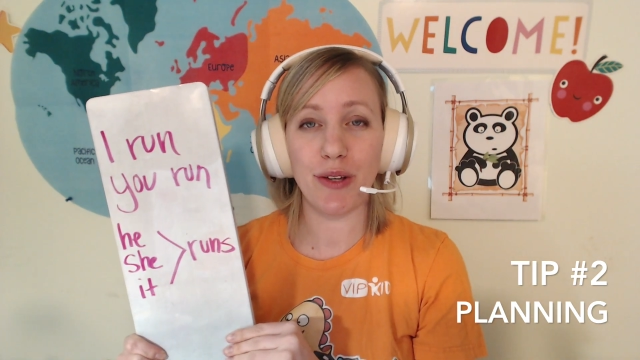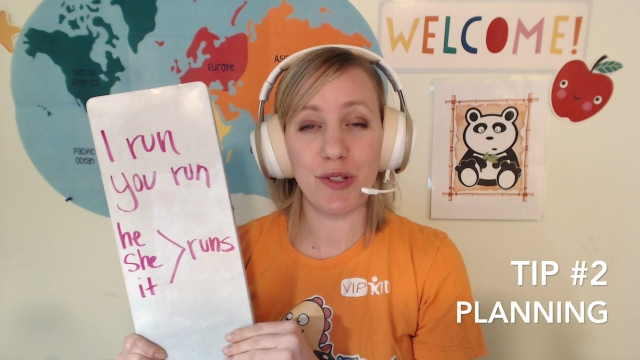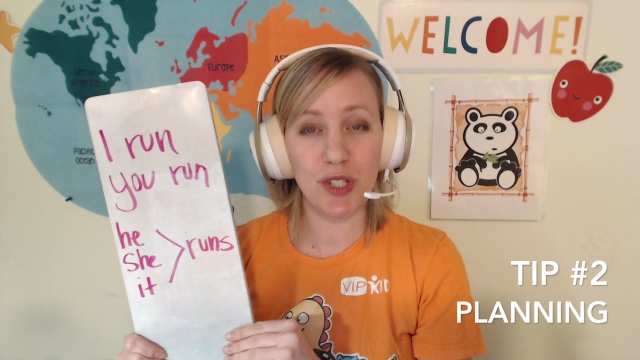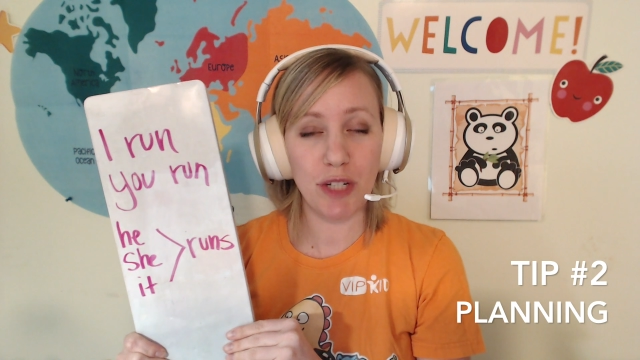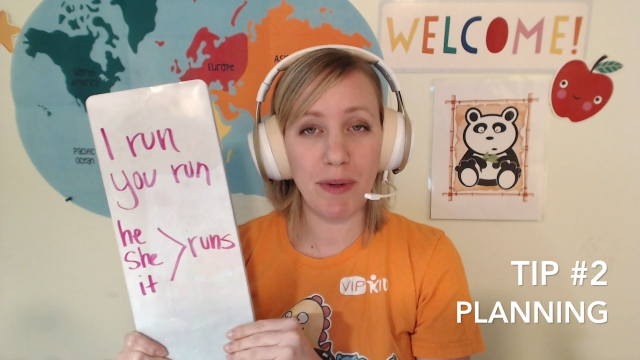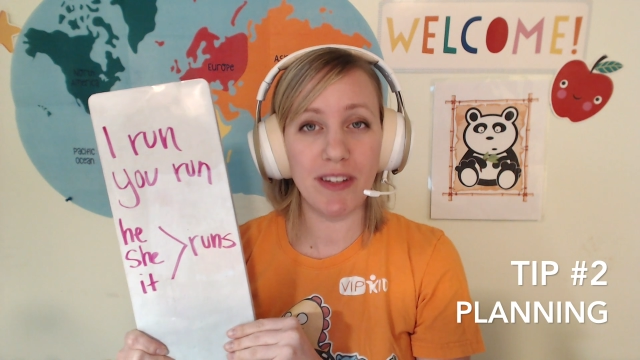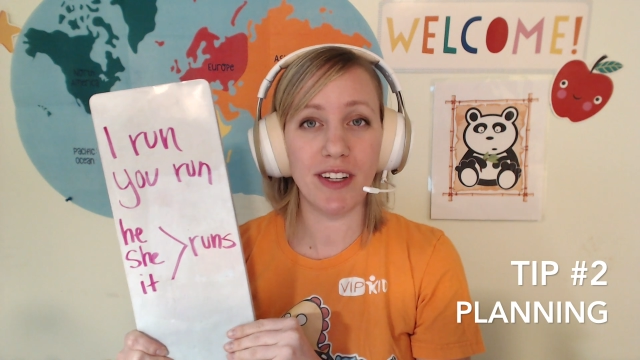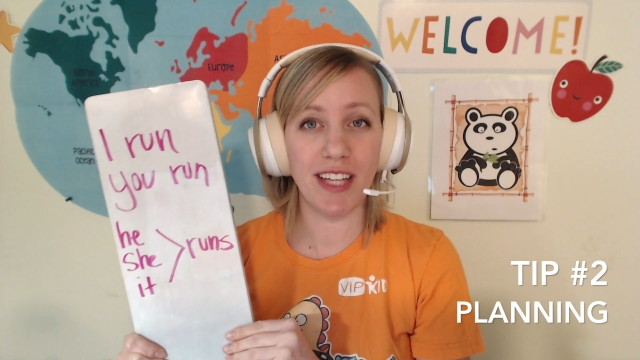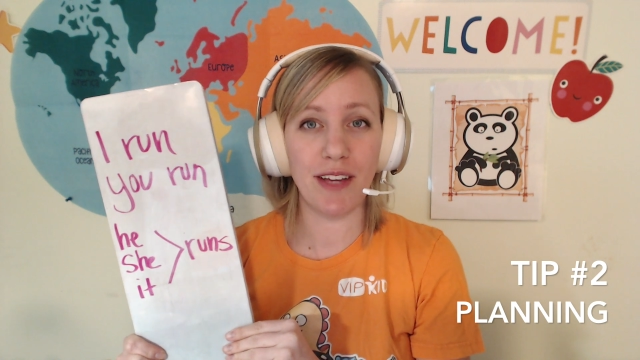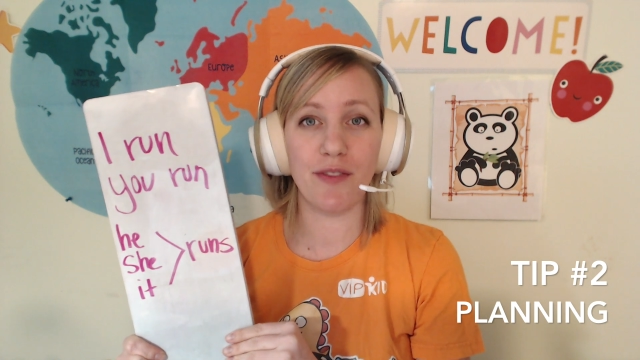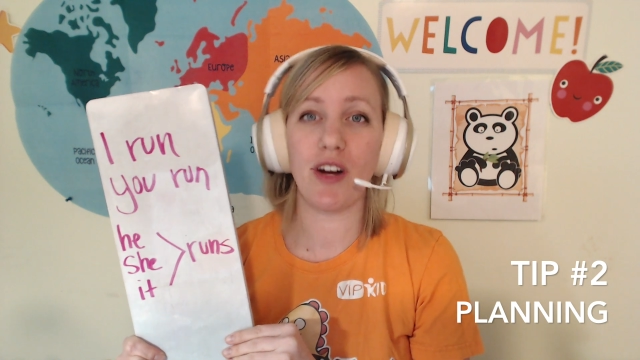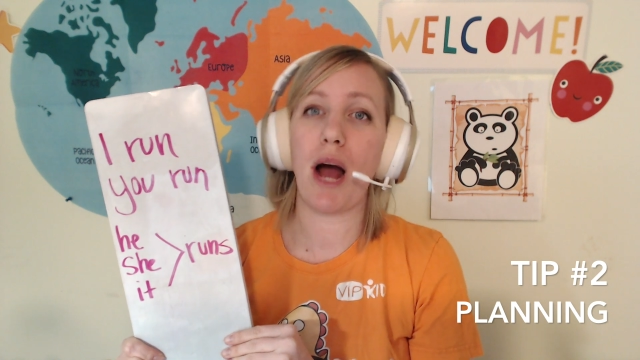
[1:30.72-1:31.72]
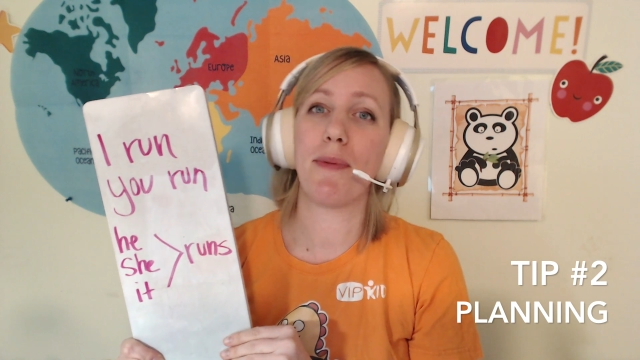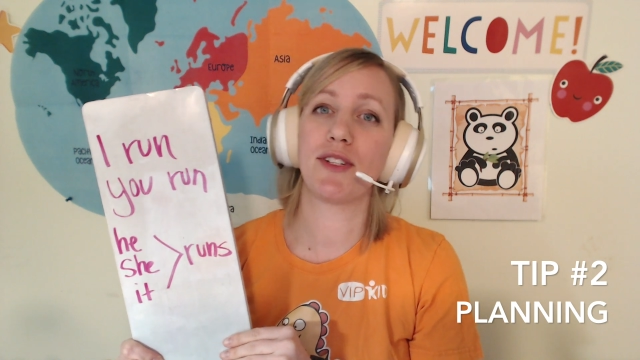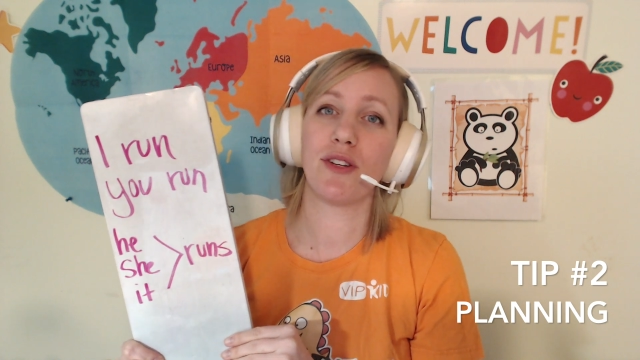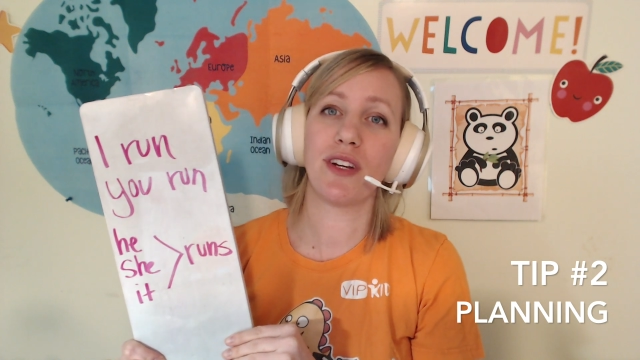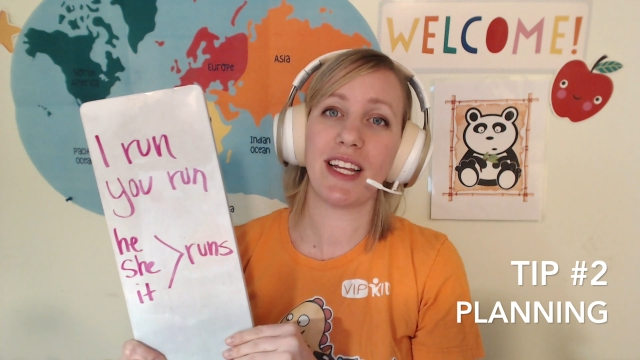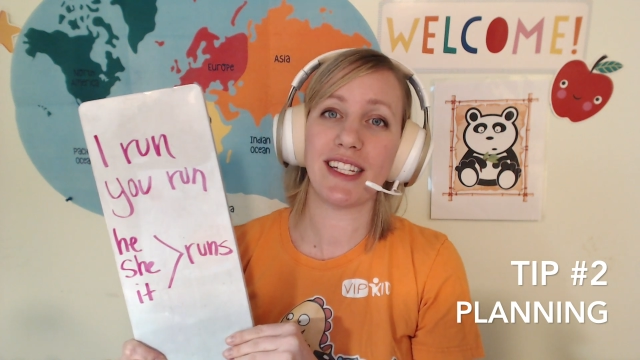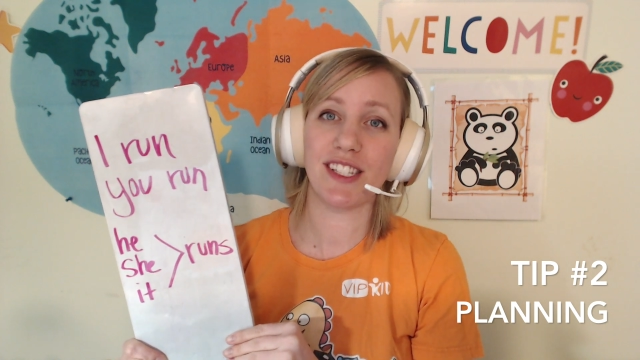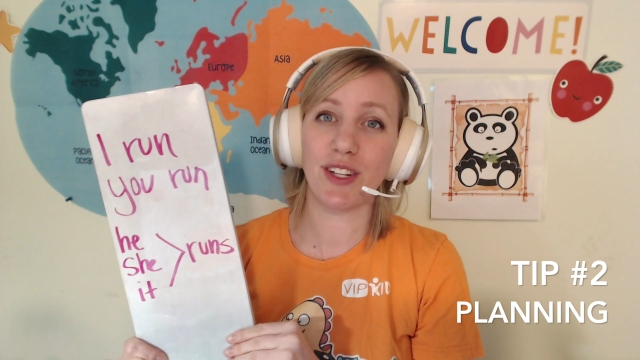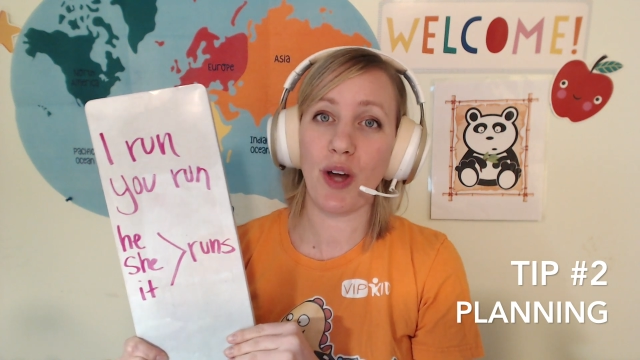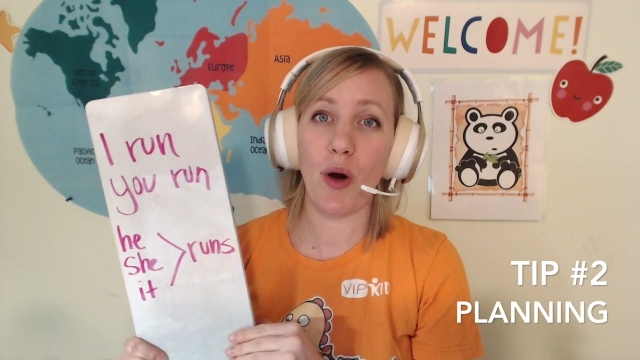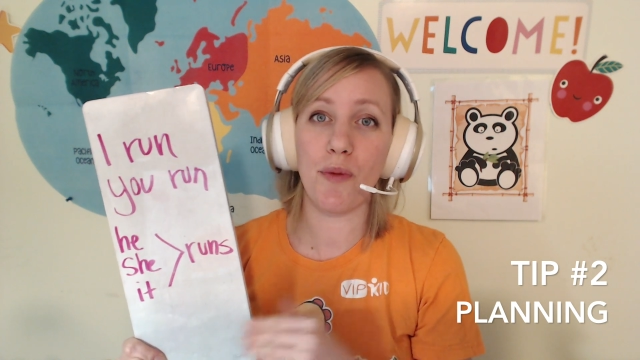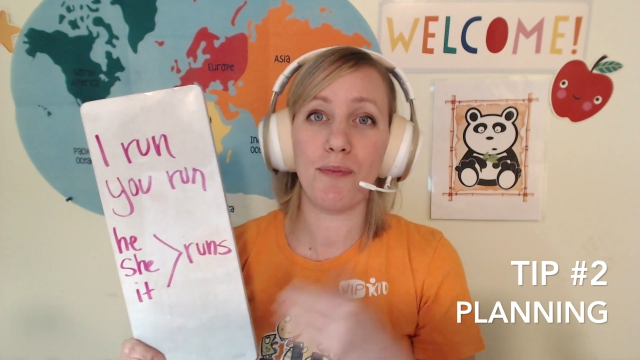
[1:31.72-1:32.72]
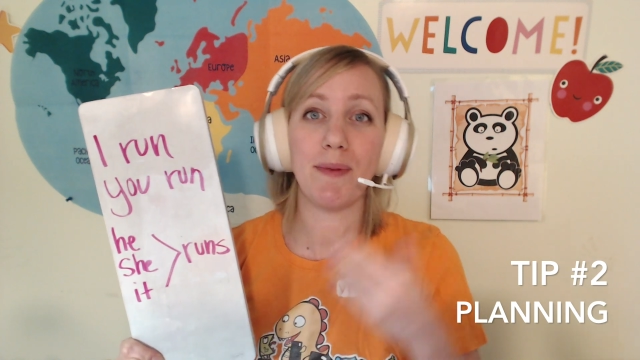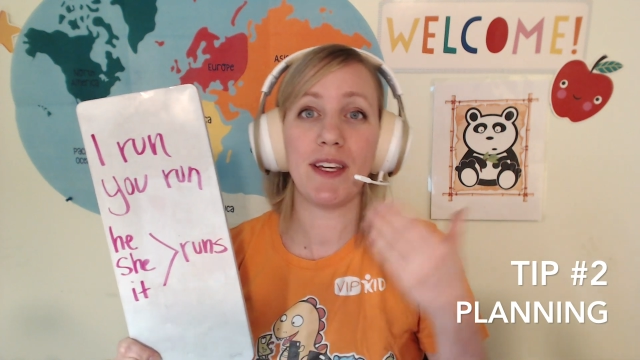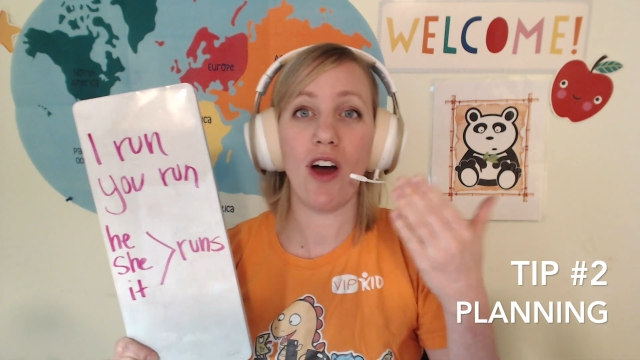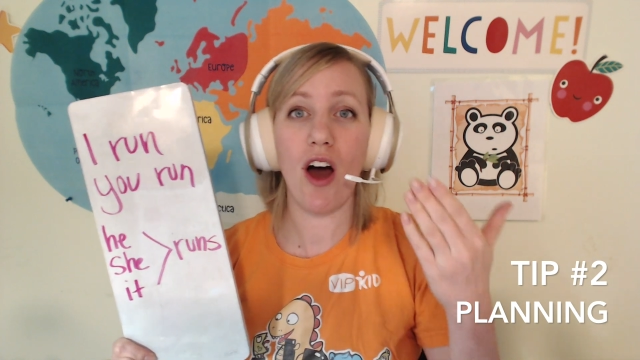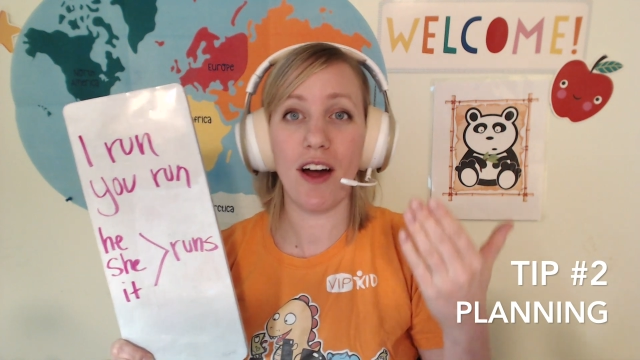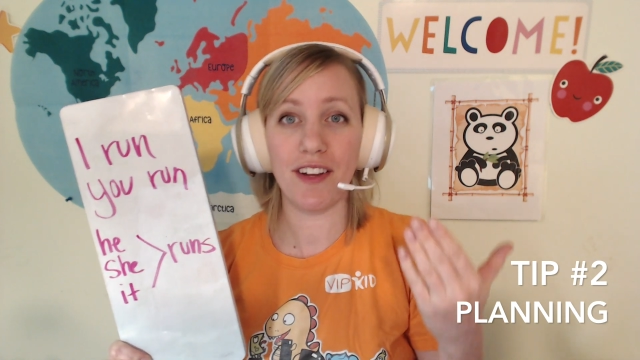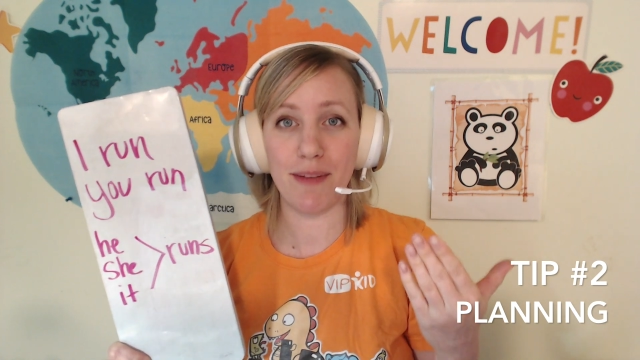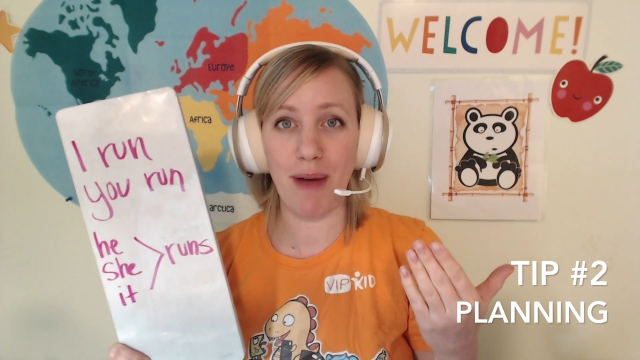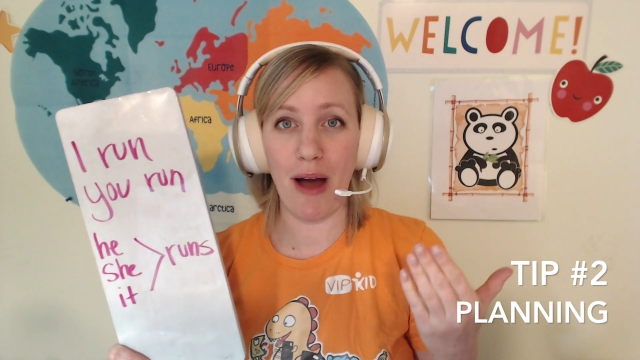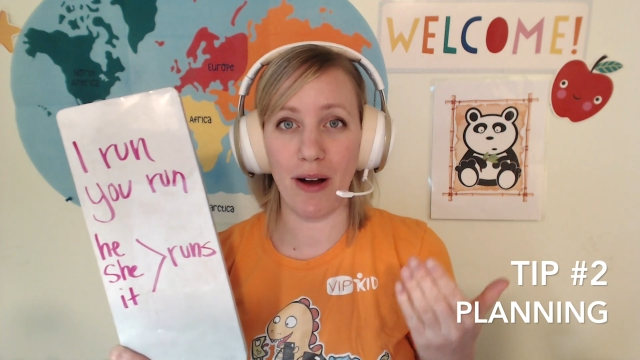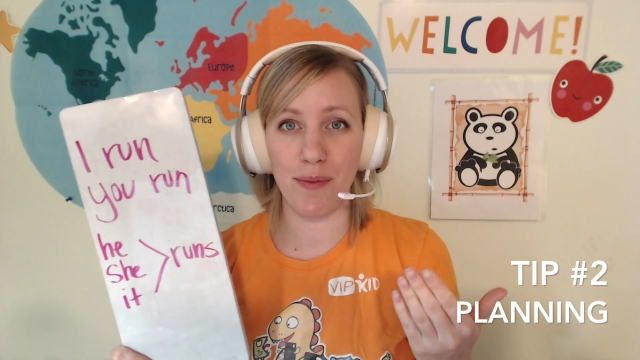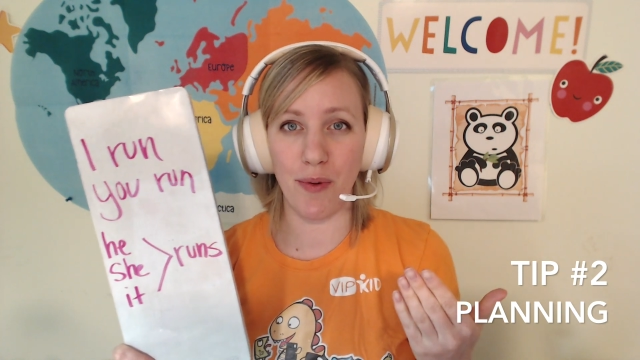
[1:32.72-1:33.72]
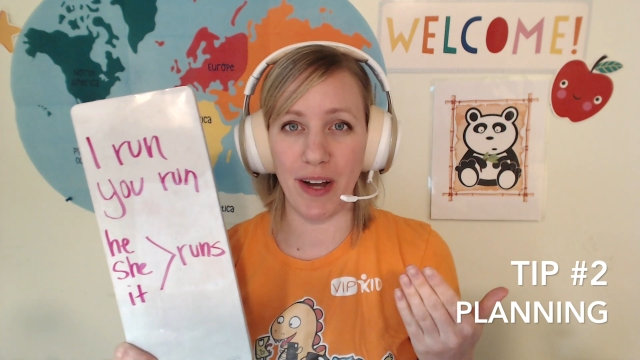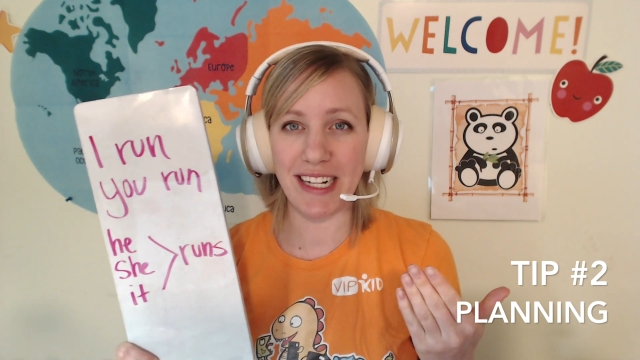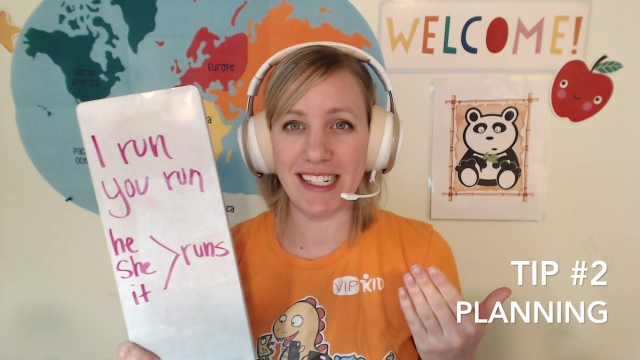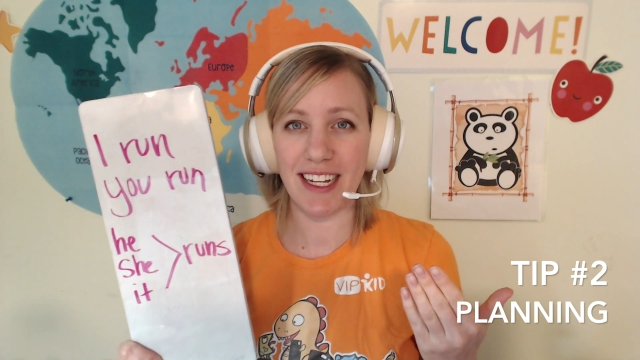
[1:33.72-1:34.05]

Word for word: should be looking for opportunities to go beyond the PowerPoint.